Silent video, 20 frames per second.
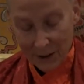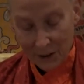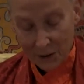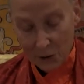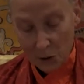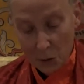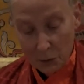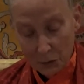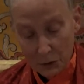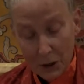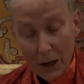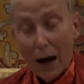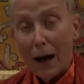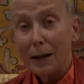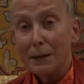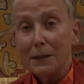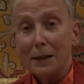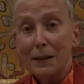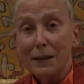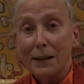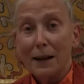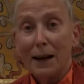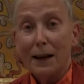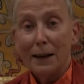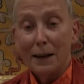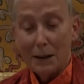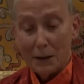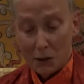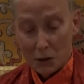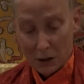You've got it, I
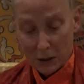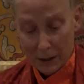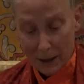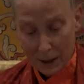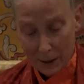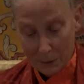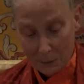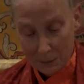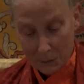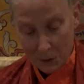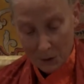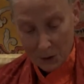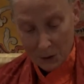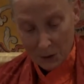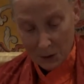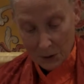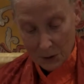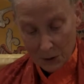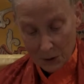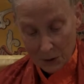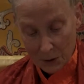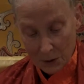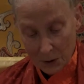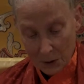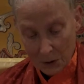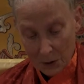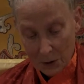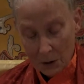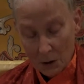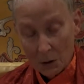exclaimed.
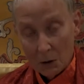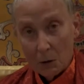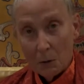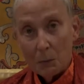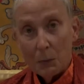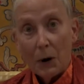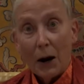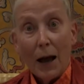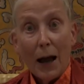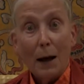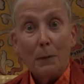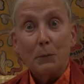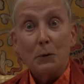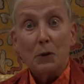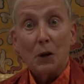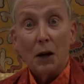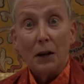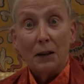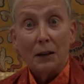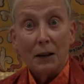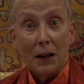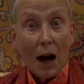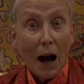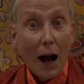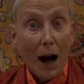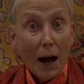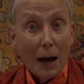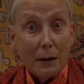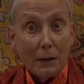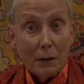Perhaps on
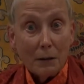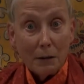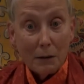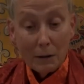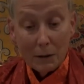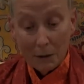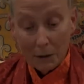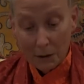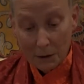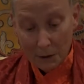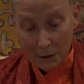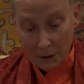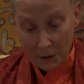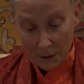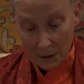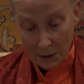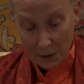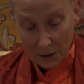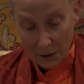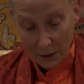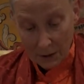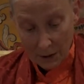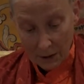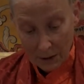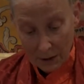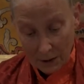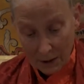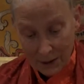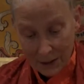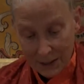God?
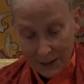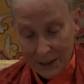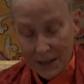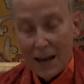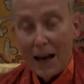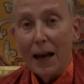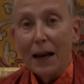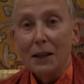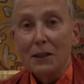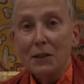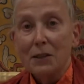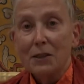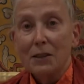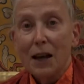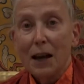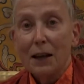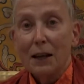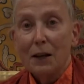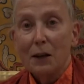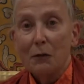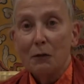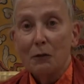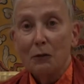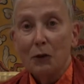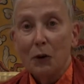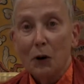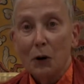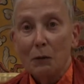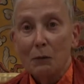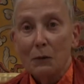Yes, I
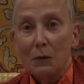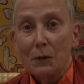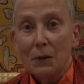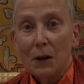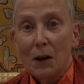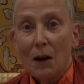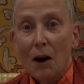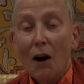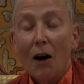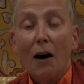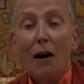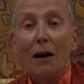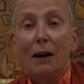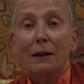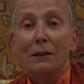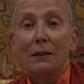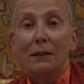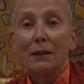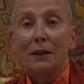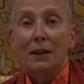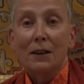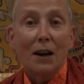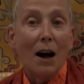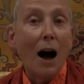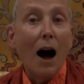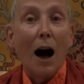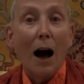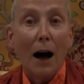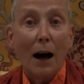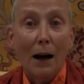confirmed, on
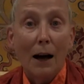God.